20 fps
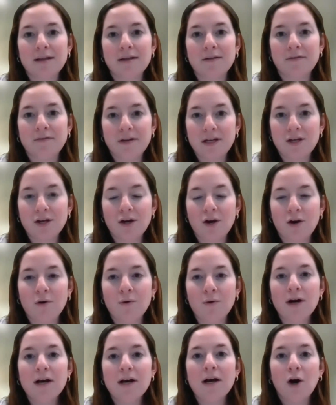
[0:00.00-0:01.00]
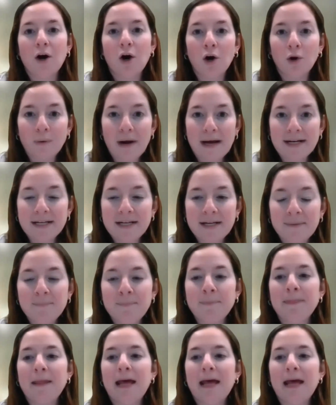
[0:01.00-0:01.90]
the video already.